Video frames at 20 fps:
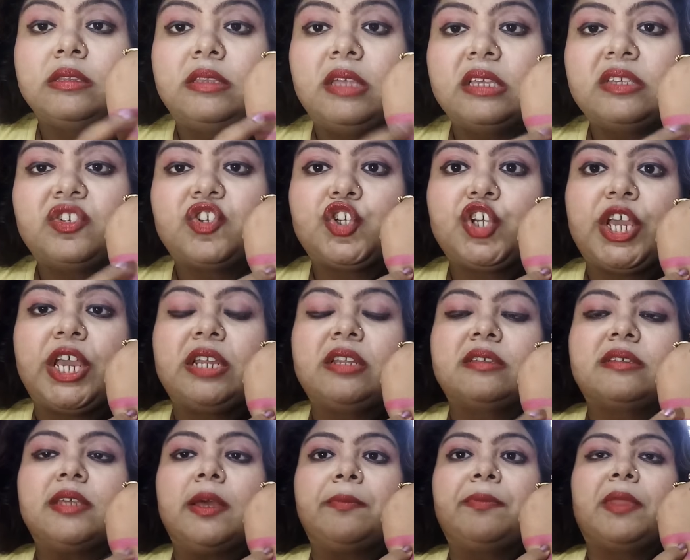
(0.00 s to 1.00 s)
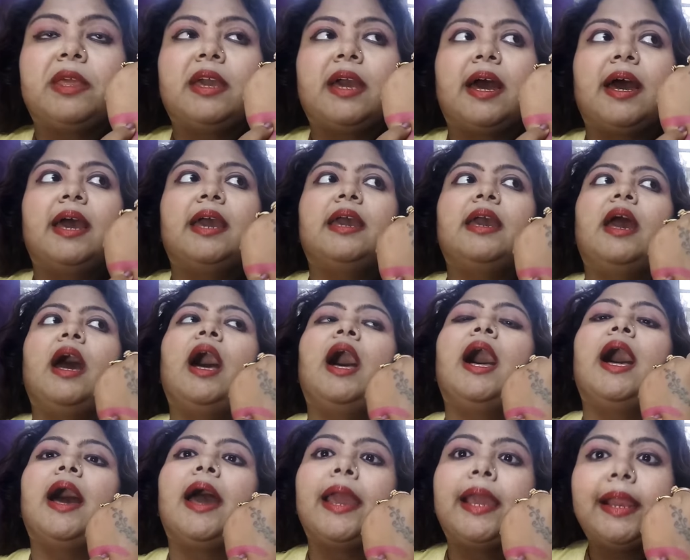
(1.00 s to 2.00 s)
This shade is something I
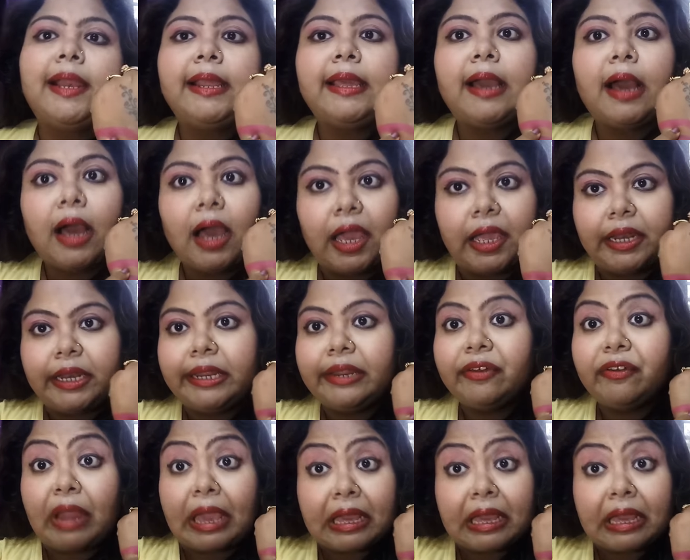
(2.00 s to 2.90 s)
highly